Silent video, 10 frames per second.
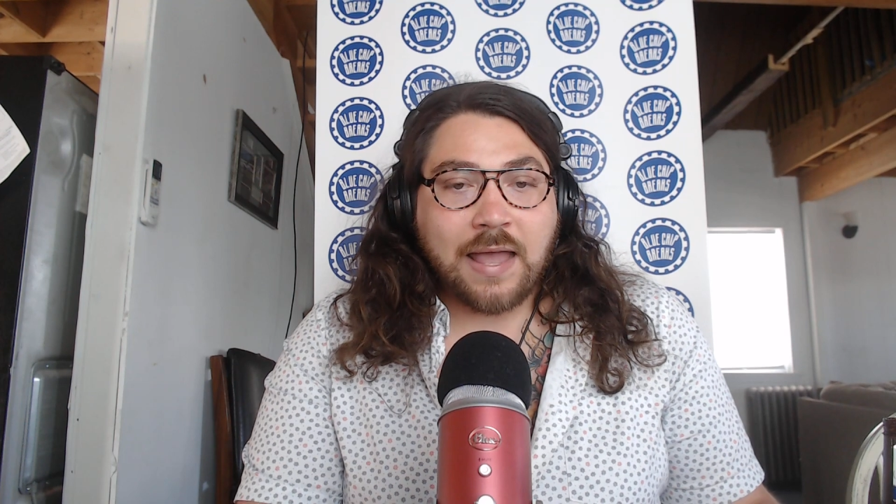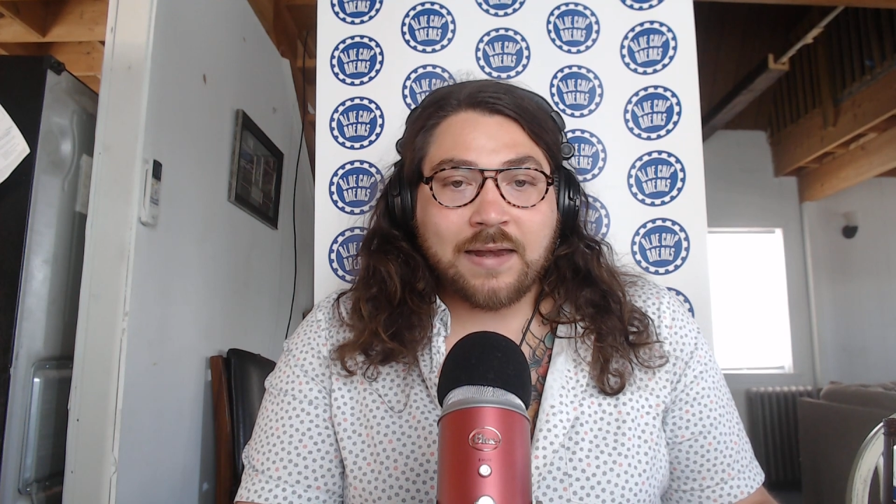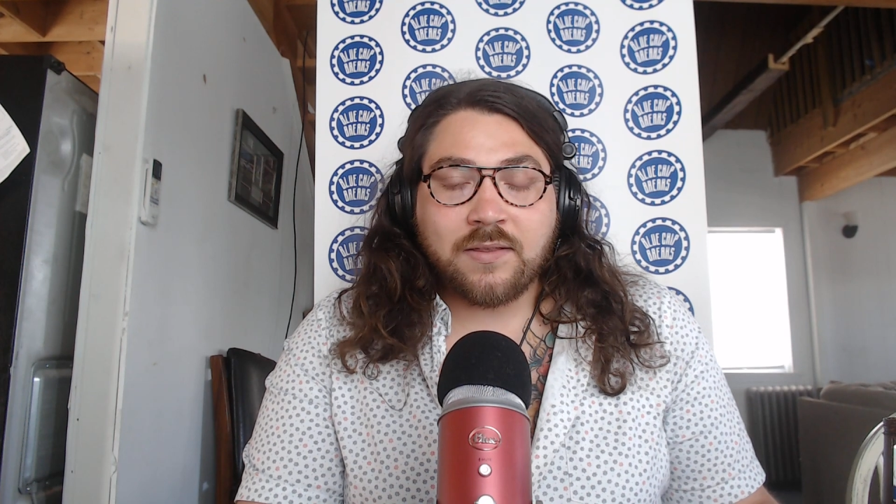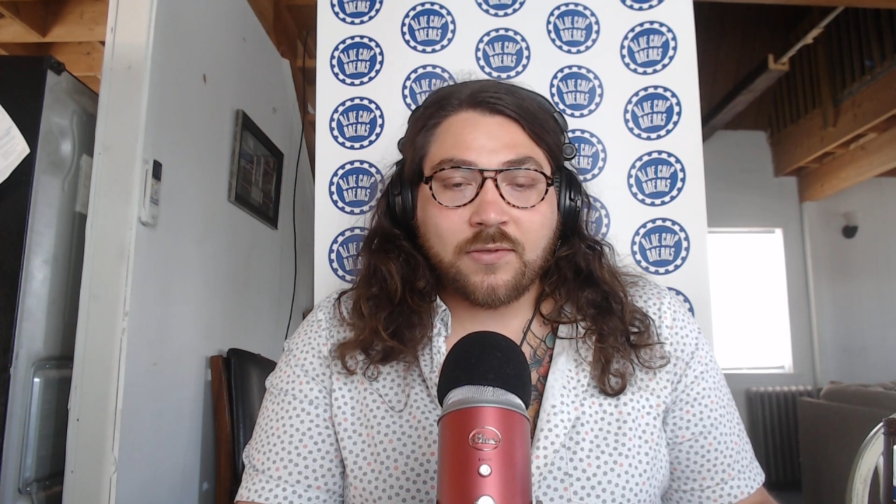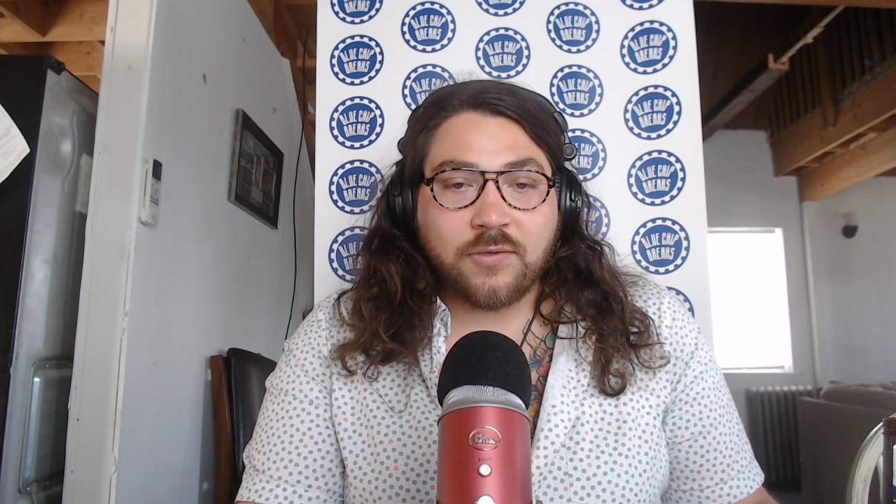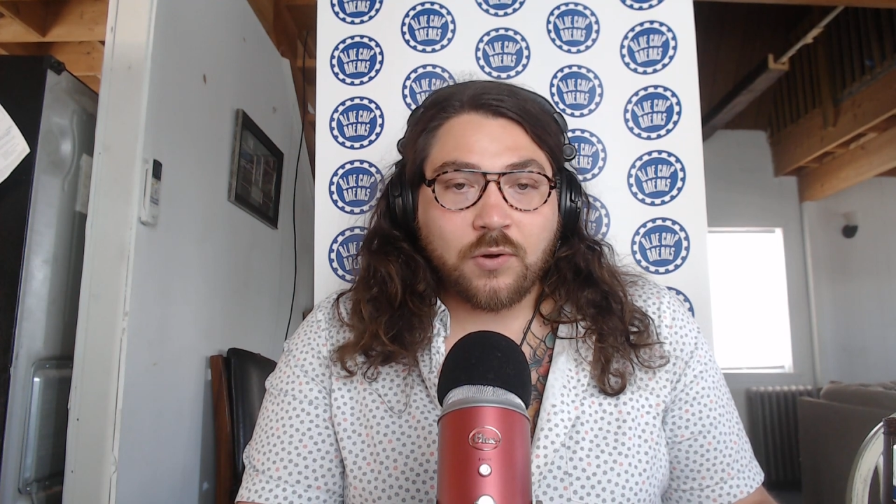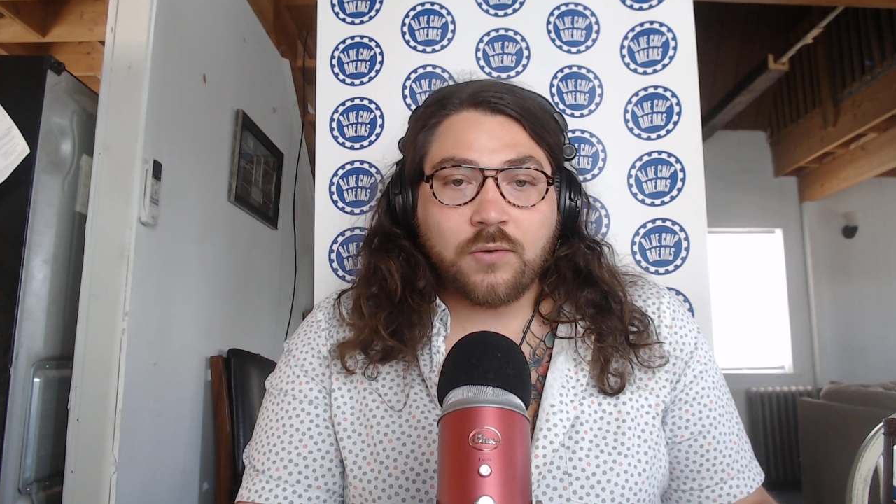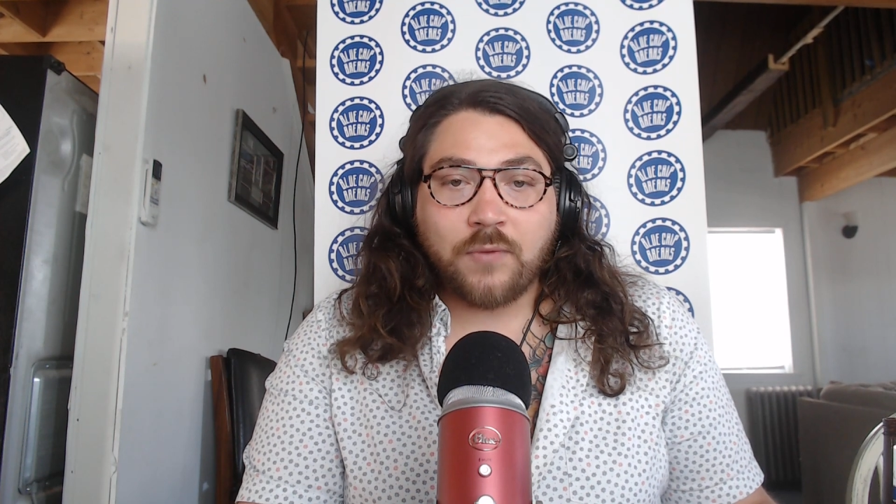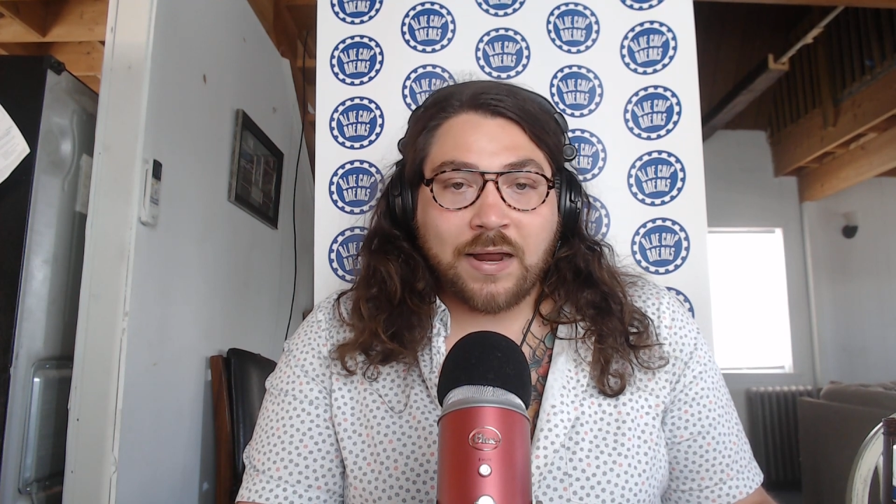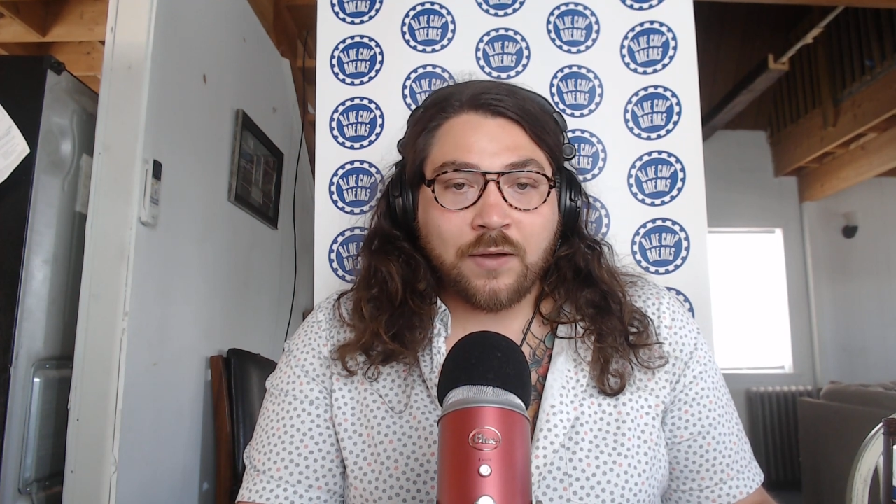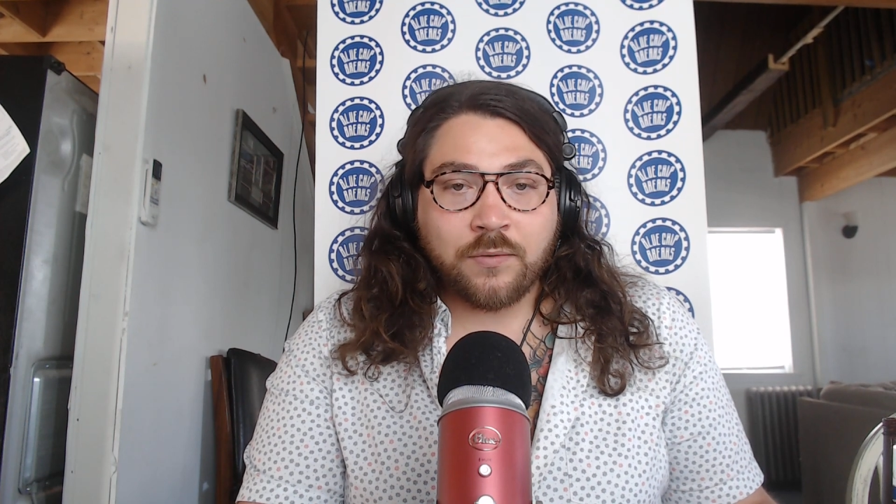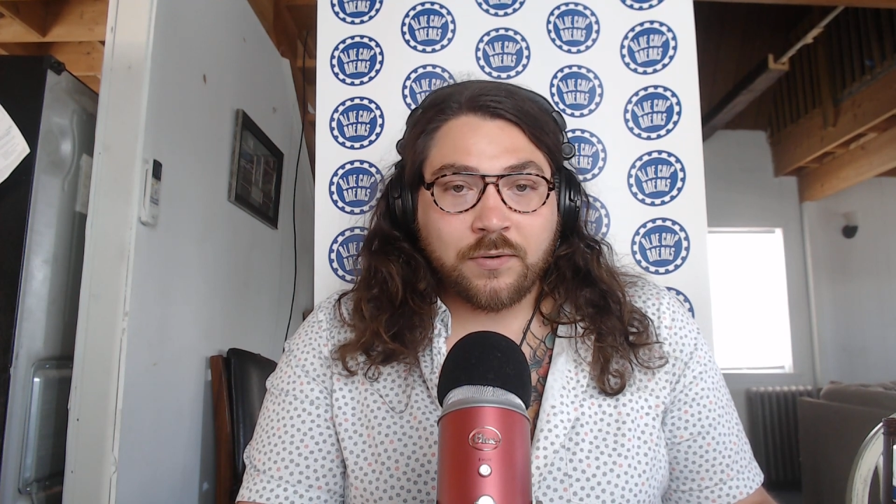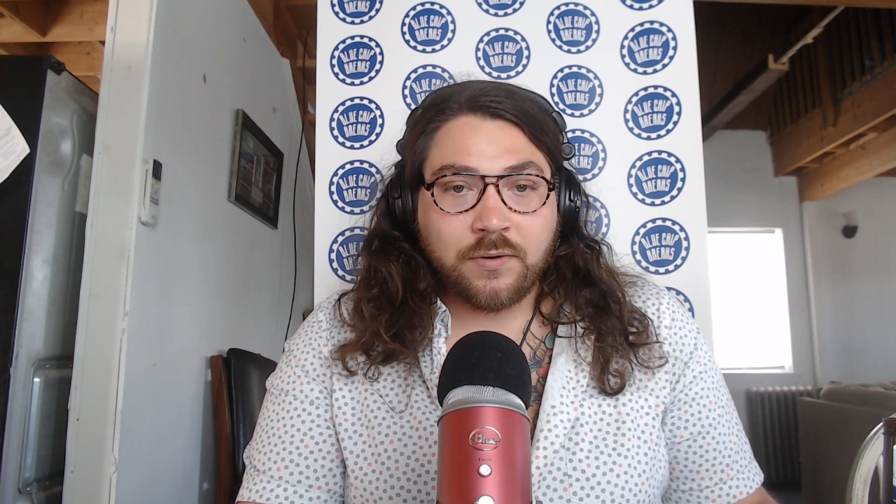And in the third round,